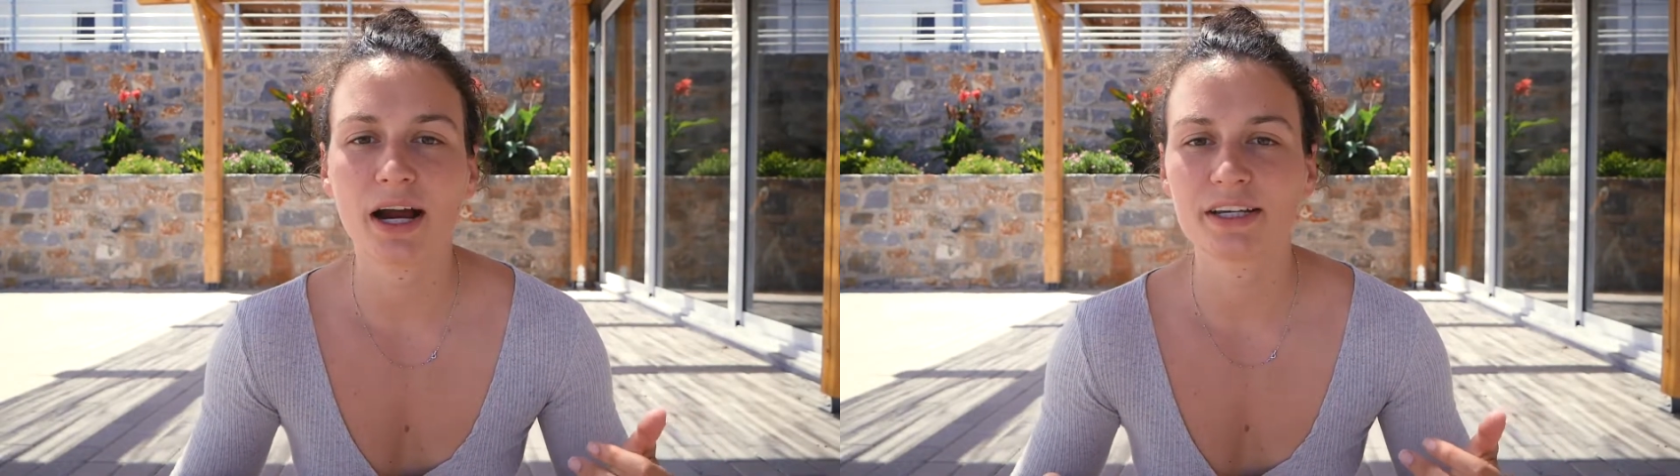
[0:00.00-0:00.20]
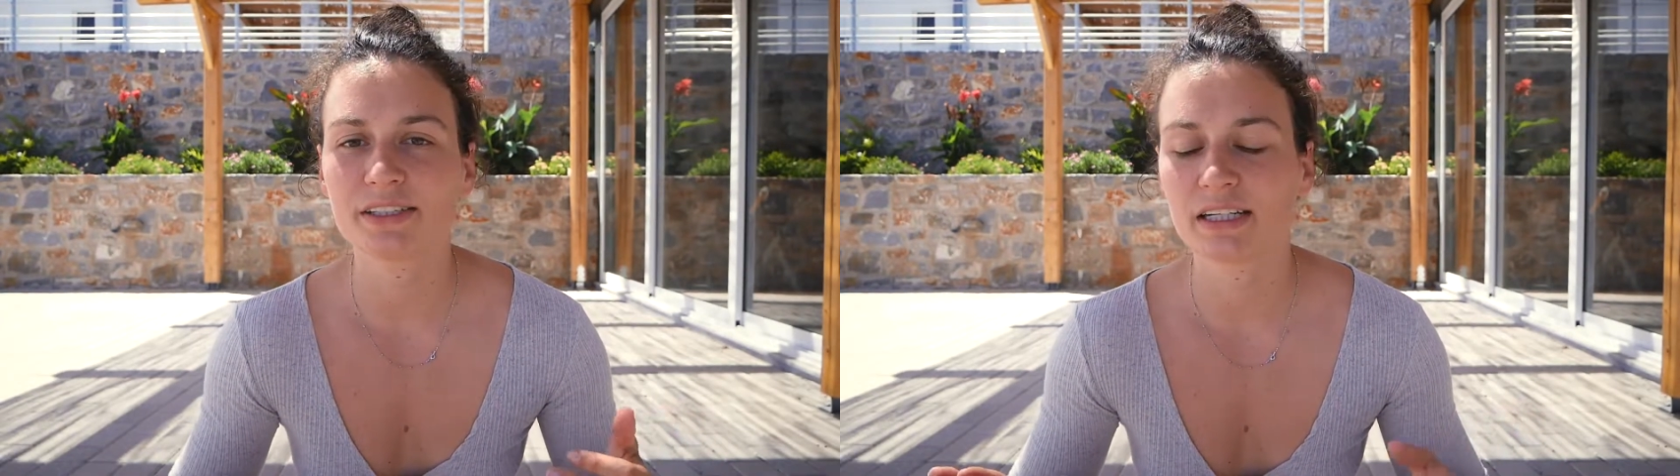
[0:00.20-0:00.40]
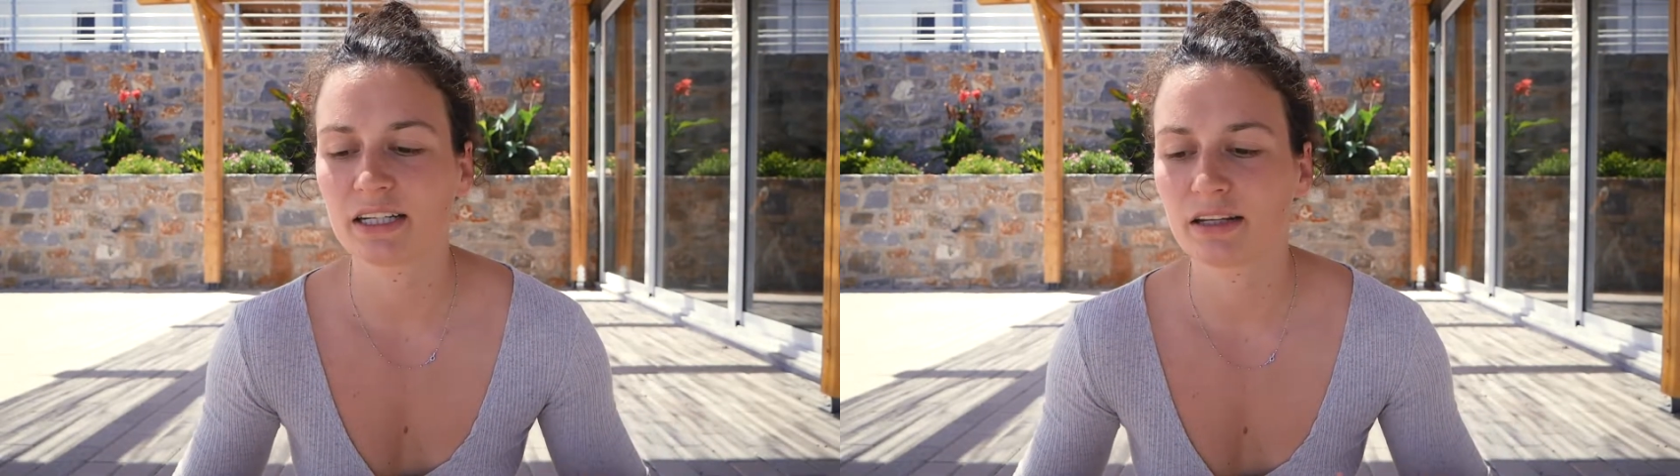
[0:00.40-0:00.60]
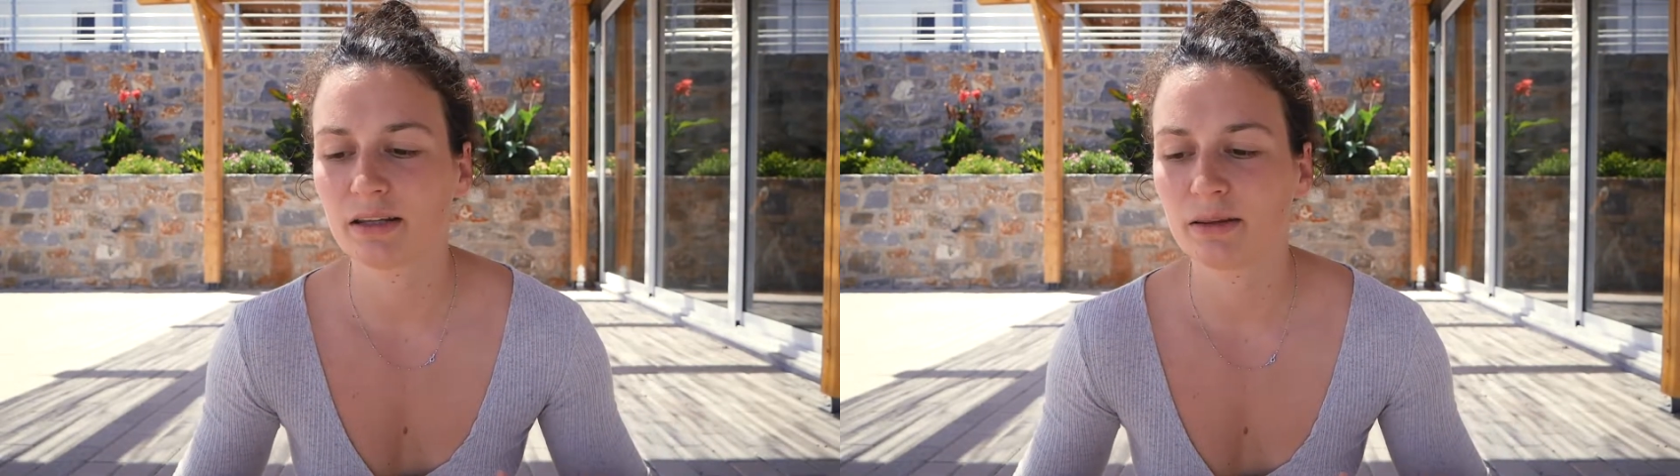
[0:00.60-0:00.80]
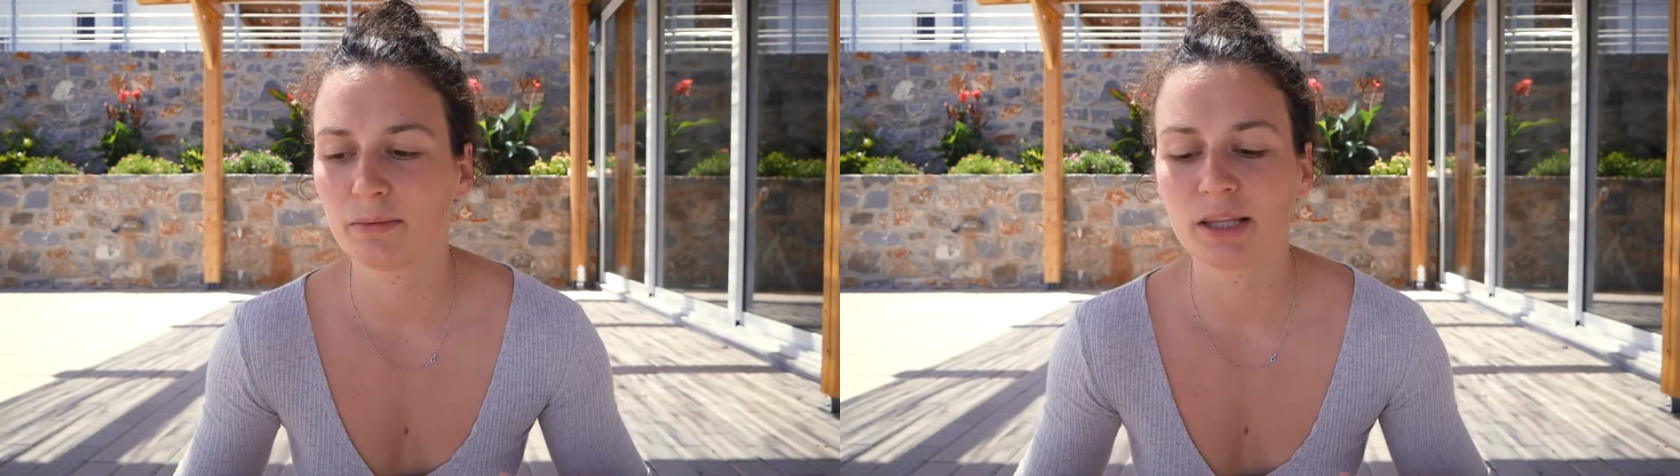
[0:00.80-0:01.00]
I sat
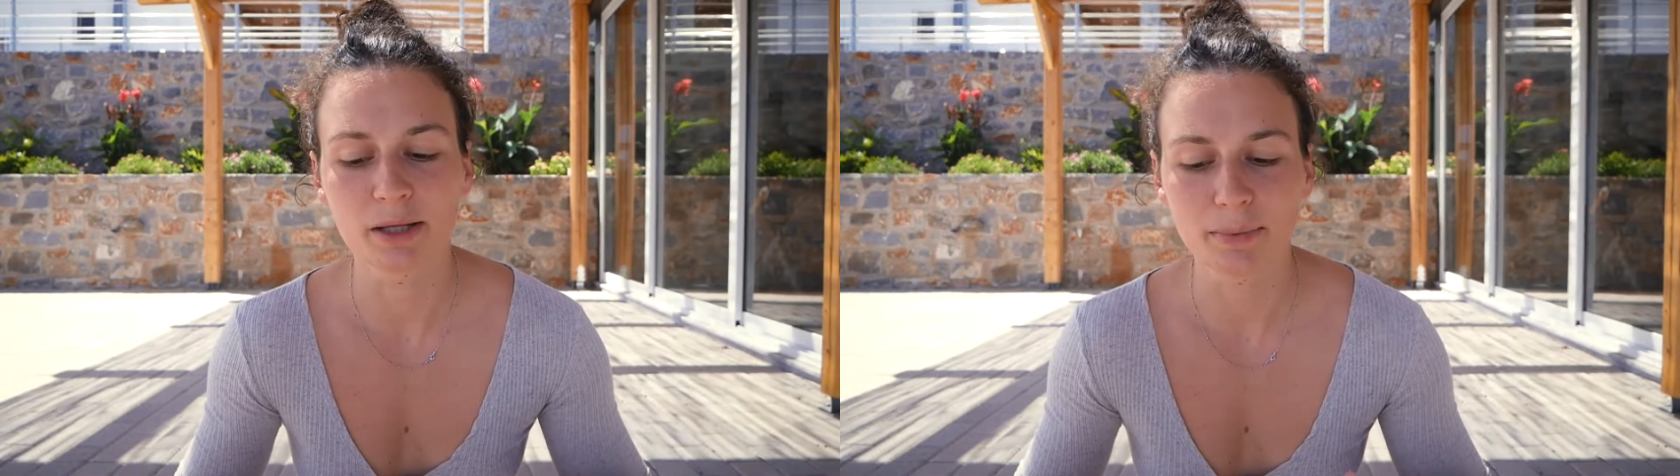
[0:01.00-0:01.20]
in the